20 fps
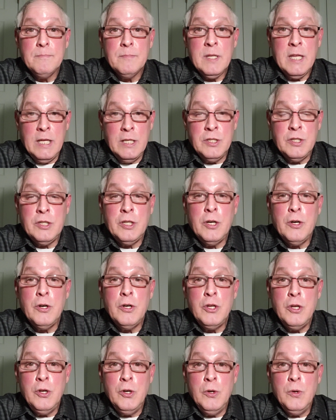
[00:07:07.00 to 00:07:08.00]
consider
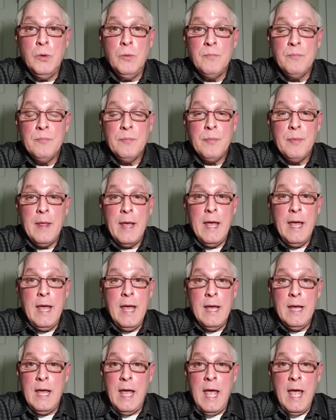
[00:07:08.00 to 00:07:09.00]
you
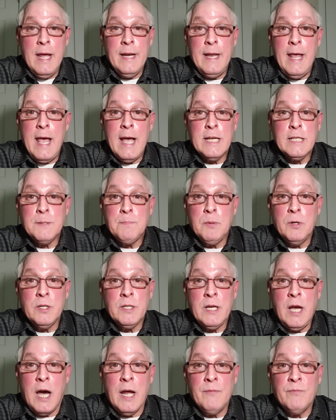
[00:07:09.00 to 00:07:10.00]
an
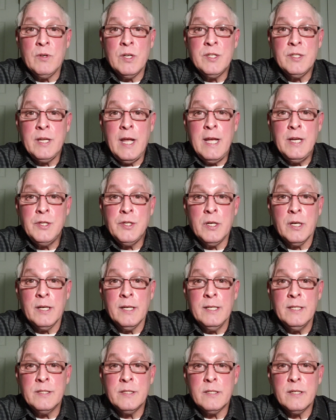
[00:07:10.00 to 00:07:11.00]
expert
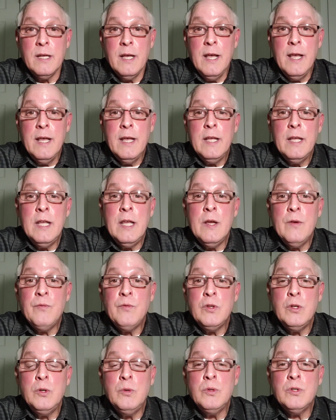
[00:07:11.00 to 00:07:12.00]
conversationalist
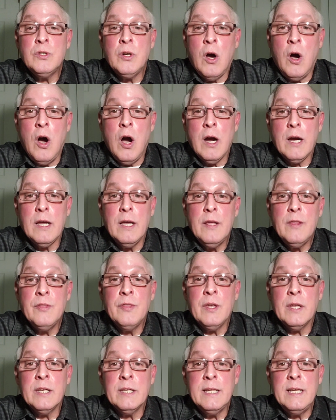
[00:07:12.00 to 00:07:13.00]
if you talk
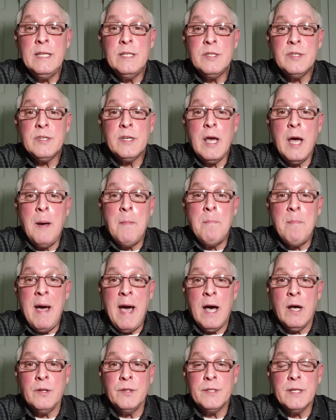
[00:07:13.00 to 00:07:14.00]
the least
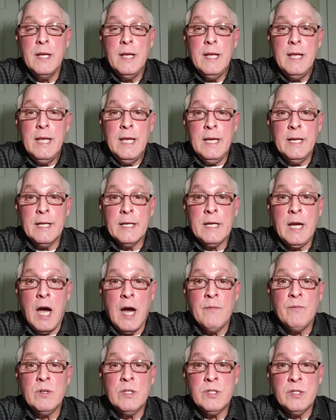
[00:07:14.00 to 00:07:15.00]
amount in a
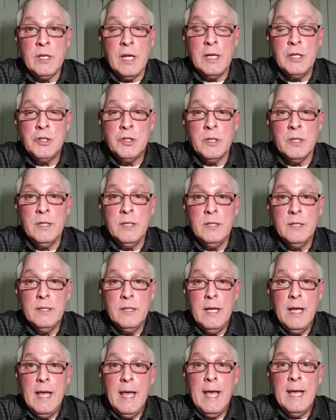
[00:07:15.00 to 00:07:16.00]
conversation
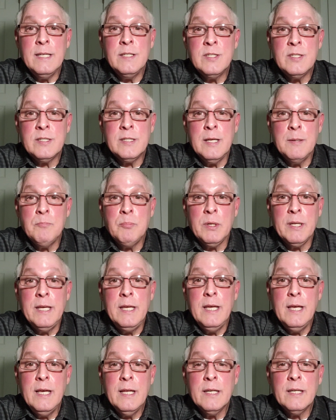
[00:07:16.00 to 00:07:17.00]
and
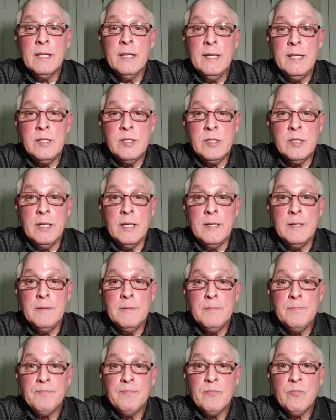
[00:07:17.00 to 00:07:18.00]
simply listen
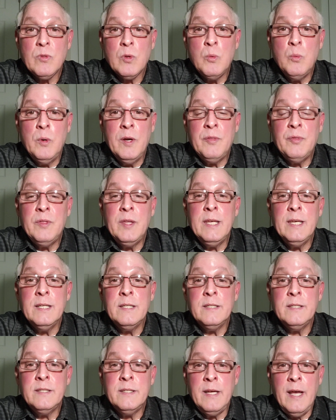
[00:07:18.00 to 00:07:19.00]
with the
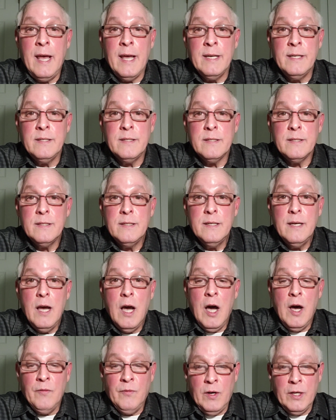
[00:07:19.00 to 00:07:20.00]
intent
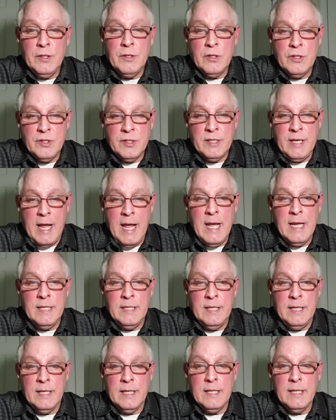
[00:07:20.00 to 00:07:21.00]
of
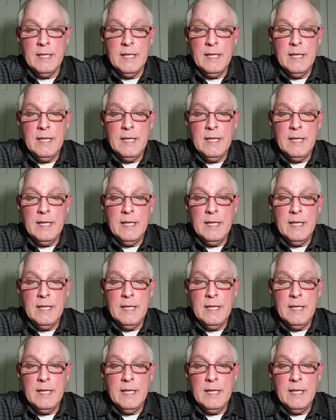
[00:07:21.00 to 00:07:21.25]
understanding